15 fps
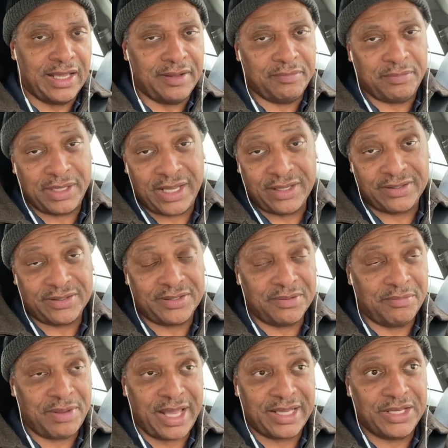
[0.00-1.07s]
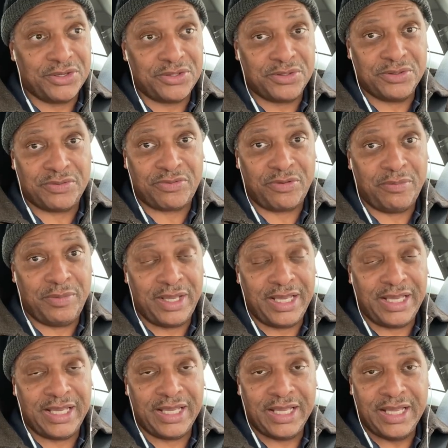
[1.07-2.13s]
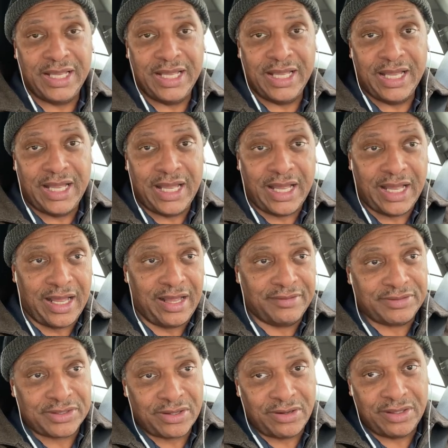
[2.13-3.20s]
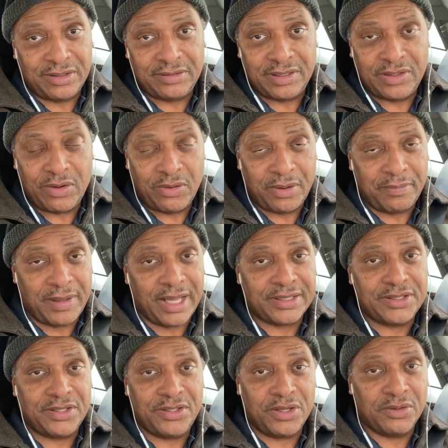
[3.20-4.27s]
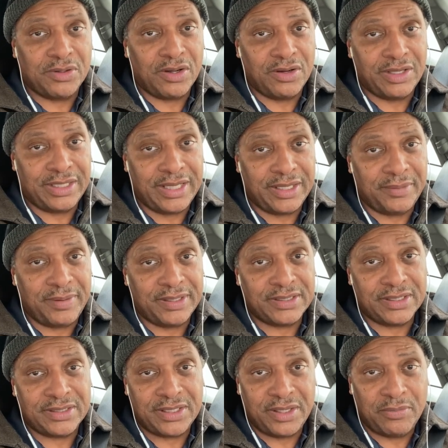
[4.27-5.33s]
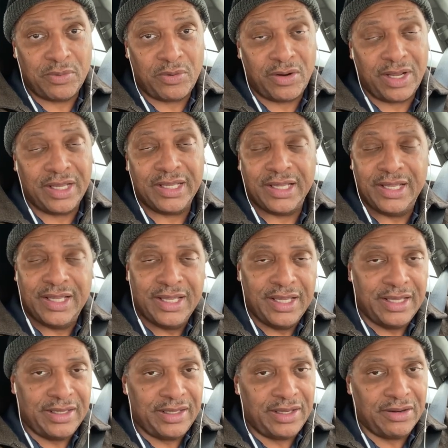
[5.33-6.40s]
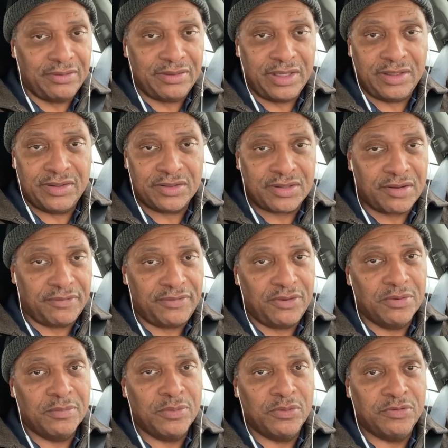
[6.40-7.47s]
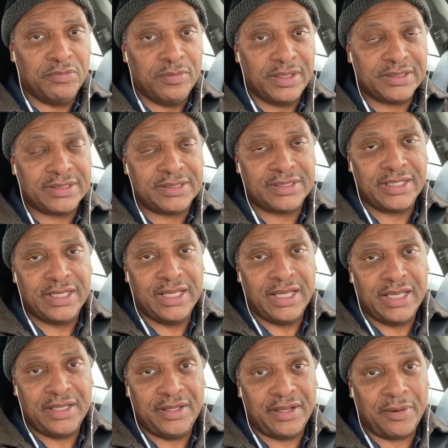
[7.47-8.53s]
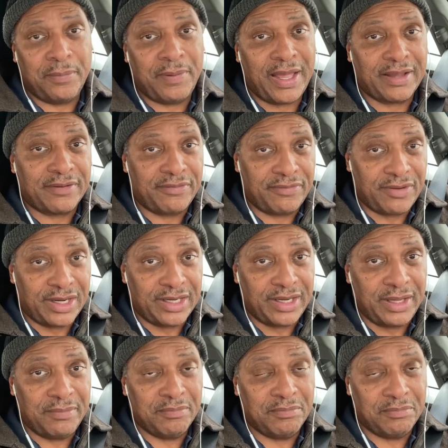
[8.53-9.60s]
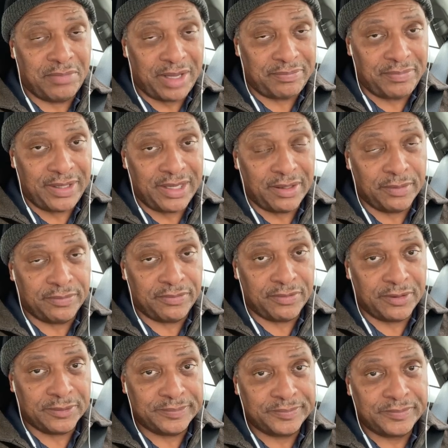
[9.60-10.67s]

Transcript: because of some back issues for me, I've started going back to yoga on a daily basis in the morning. You know, just a few movements that are back friendly might be helpful.